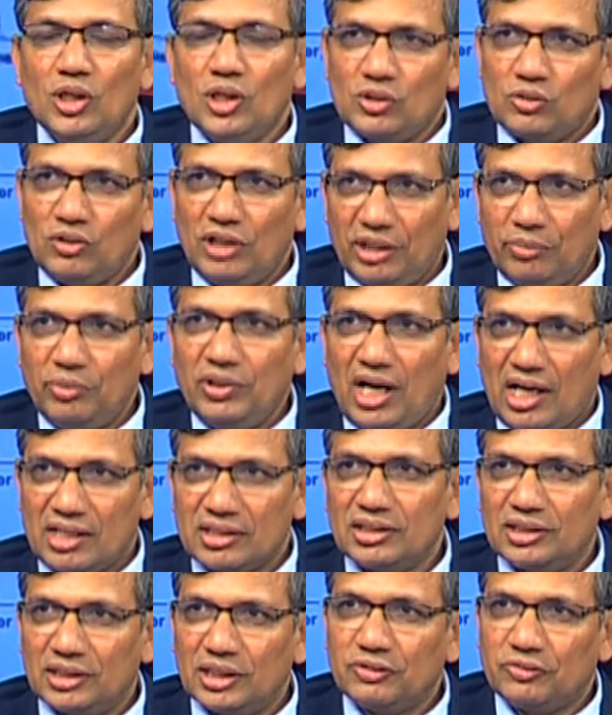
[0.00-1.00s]
So let me
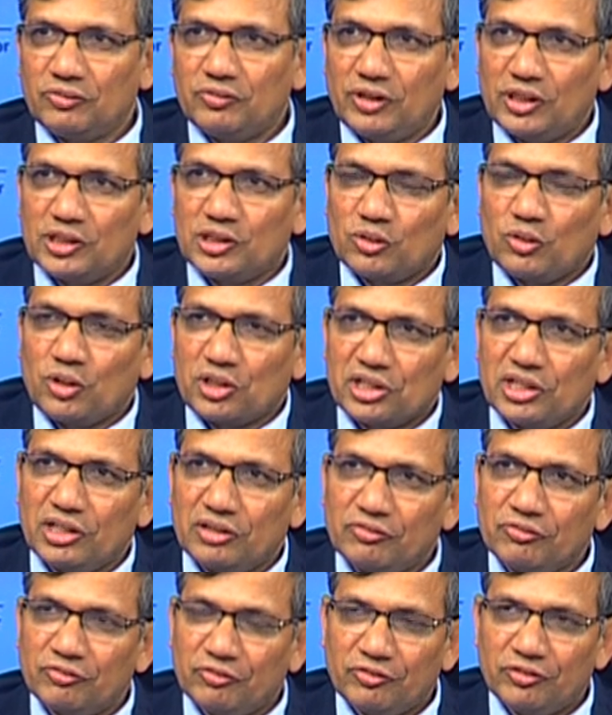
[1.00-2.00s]
answer the first
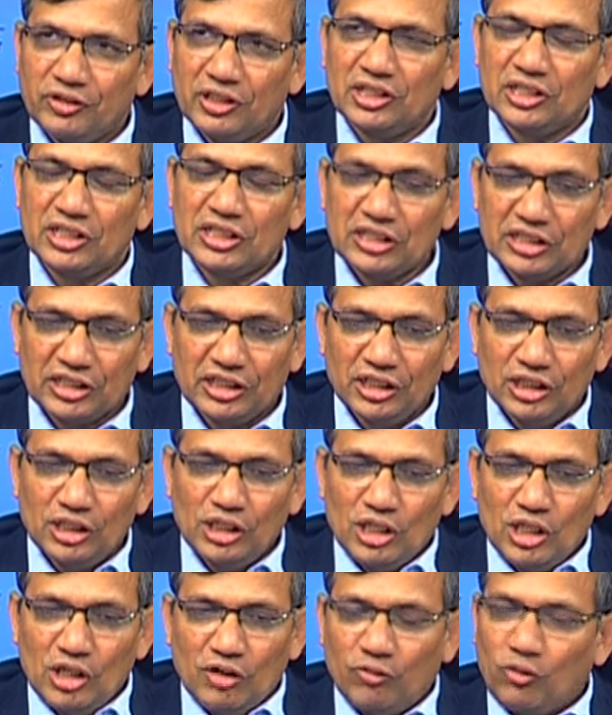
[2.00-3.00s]
question first.
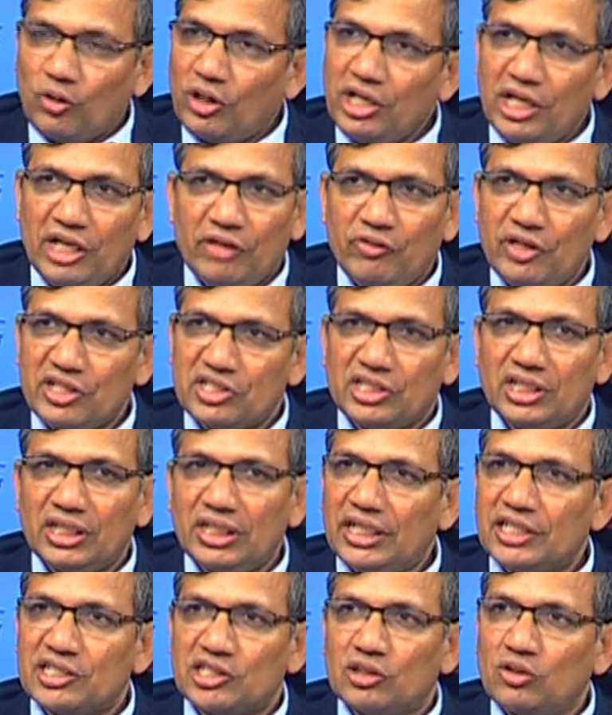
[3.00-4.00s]
For an investor,
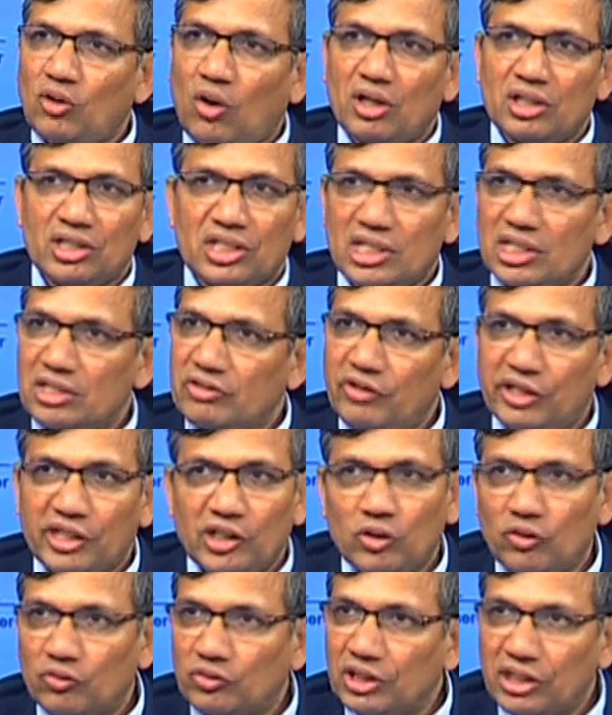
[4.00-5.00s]
it's not just
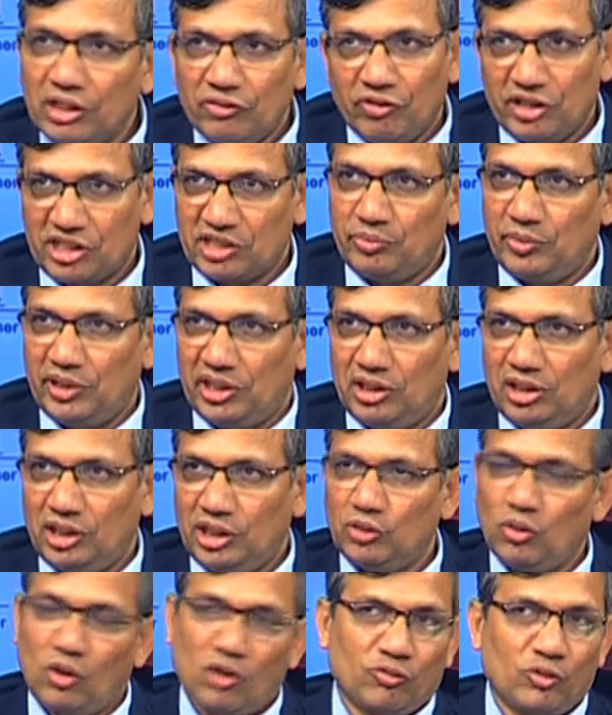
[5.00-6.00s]
return of the investment.
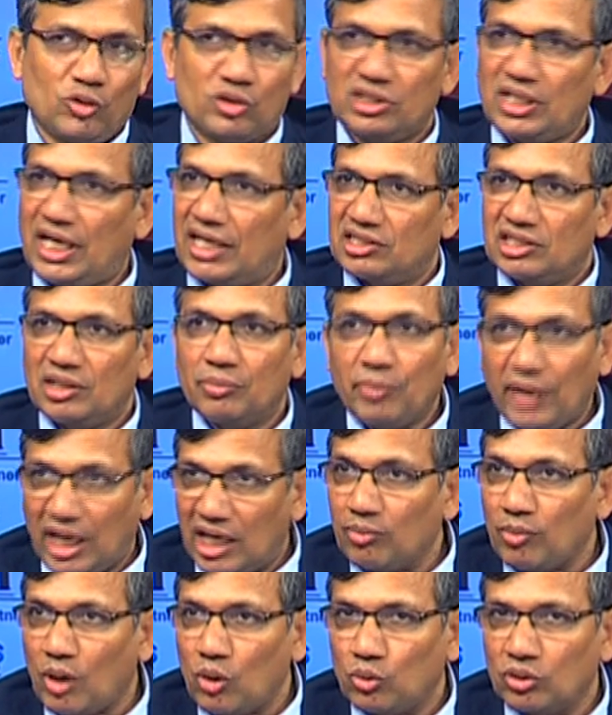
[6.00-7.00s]
Of course, that's a
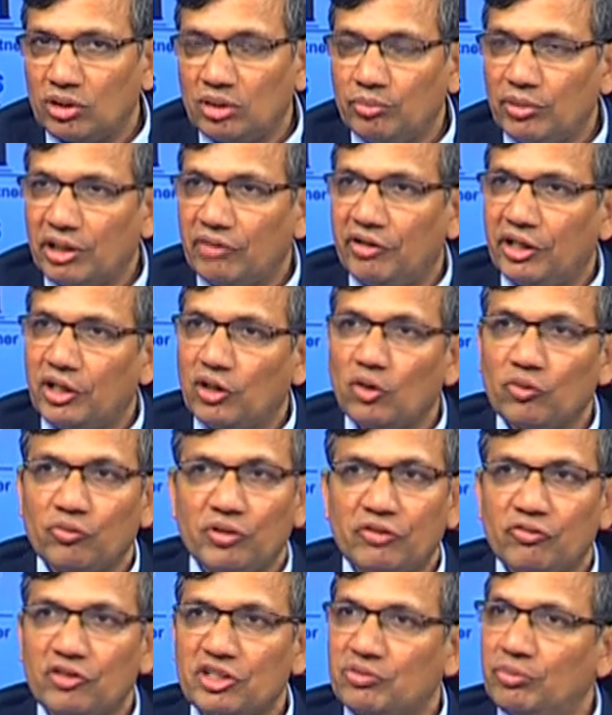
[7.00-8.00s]
paramount, but return of
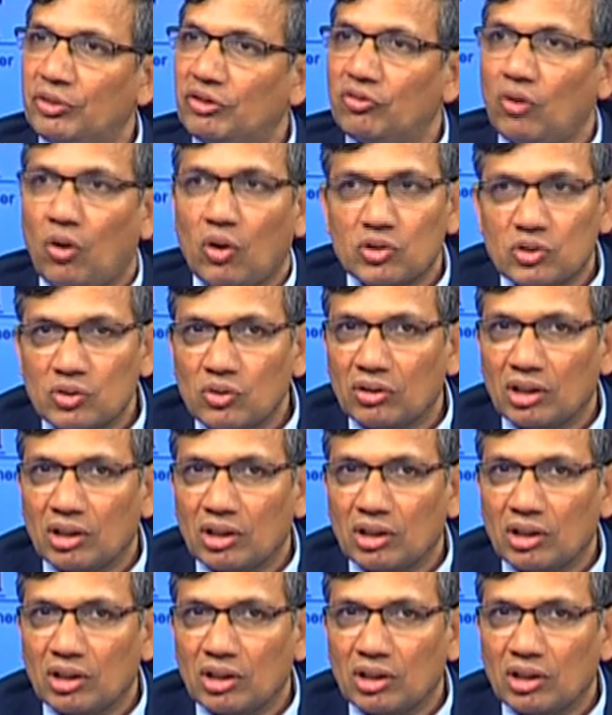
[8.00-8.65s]
investment will also